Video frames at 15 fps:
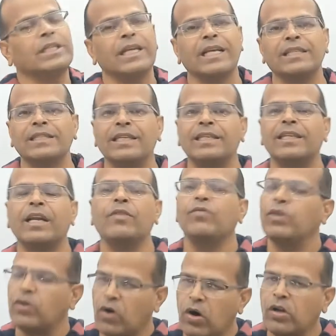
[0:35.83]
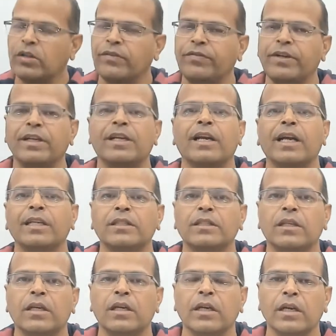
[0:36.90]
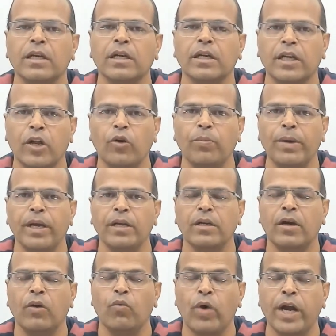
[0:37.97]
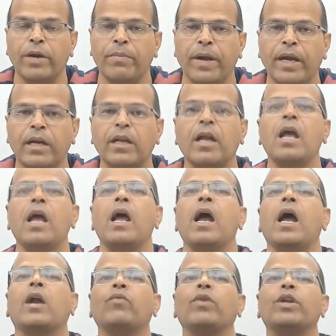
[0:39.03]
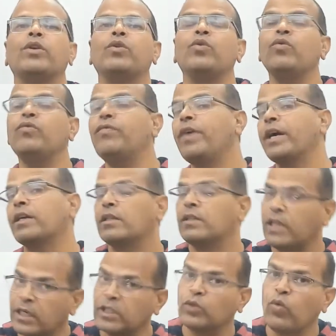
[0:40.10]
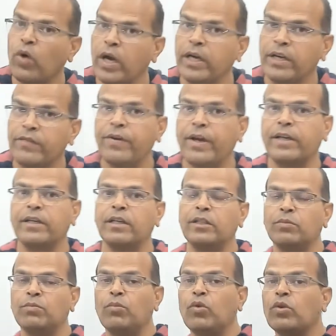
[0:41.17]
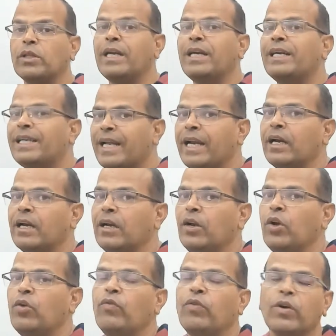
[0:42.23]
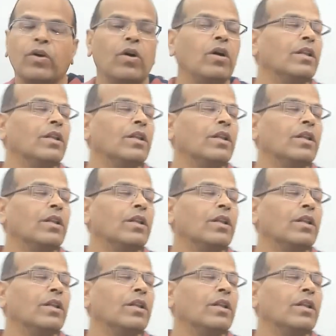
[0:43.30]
less than 10, we call the filter as narrow band or wide band, and when Q factor, that is quality factor, is more than 10, we call